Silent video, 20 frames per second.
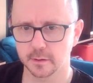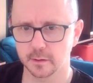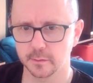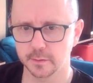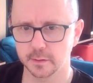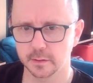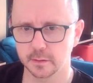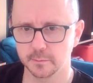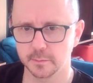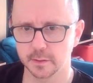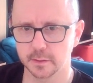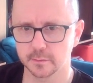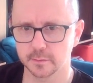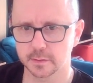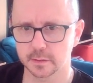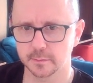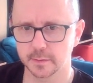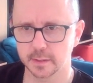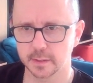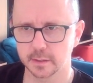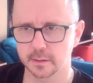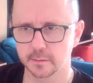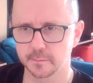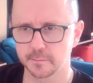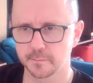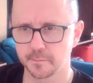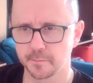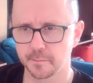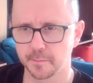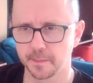in the middle somehow,
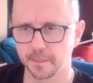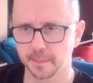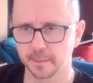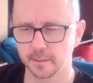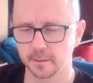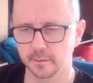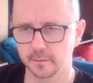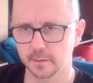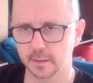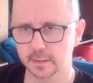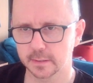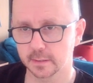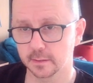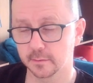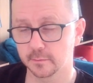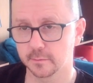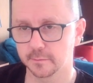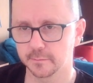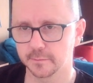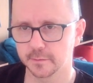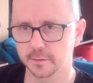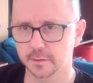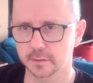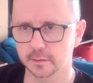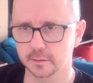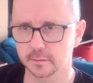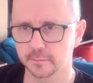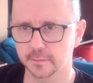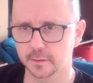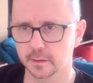as in a
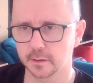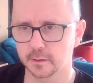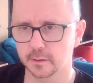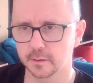reversal of go.